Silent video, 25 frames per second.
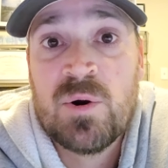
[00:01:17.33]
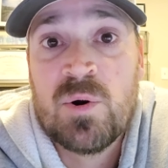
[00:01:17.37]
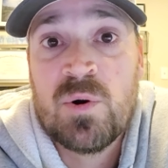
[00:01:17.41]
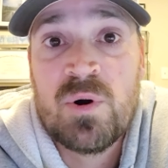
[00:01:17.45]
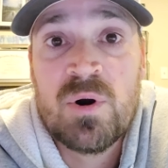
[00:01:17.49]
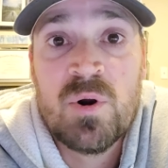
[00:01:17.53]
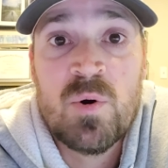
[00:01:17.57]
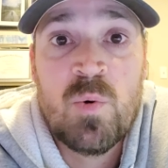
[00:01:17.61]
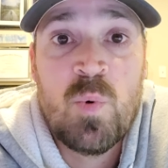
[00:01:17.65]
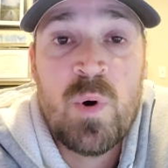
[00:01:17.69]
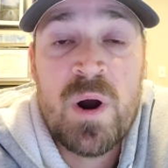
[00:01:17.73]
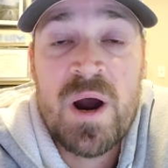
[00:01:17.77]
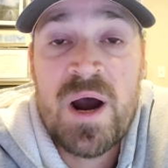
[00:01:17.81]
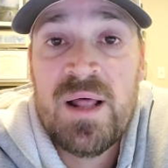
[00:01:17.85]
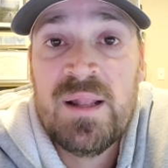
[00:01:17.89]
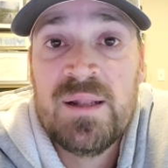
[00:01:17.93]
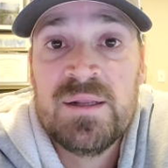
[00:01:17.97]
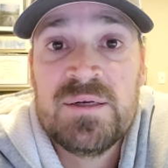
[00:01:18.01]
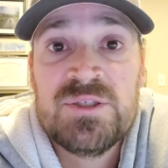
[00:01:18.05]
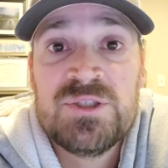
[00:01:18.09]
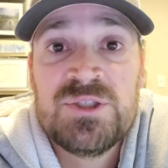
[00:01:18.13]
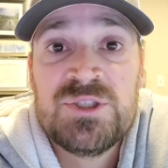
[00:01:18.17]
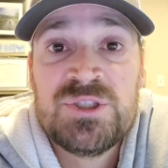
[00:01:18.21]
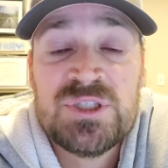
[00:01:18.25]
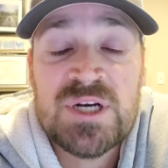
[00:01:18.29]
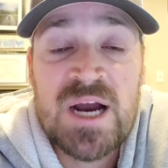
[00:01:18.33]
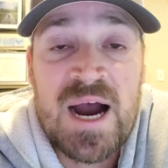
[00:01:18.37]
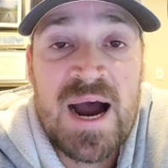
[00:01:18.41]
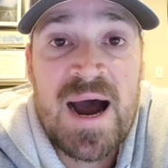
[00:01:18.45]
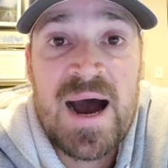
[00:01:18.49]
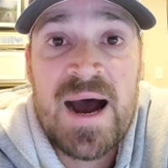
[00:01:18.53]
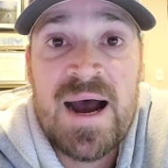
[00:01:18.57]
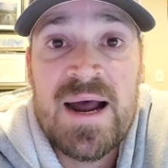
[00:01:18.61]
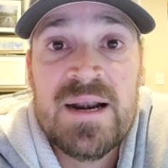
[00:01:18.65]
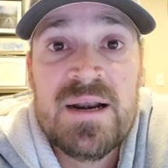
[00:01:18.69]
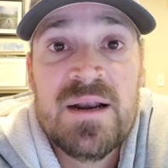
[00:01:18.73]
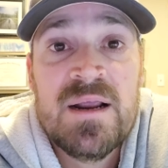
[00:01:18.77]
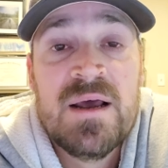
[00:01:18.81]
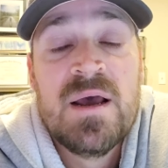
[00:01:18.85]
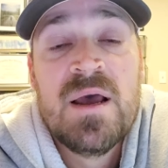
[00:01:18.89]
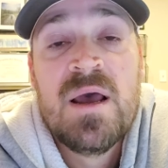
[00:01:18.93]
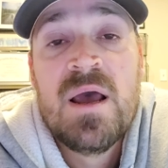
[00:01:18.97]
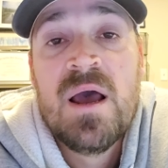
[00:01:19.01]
or the well is shot,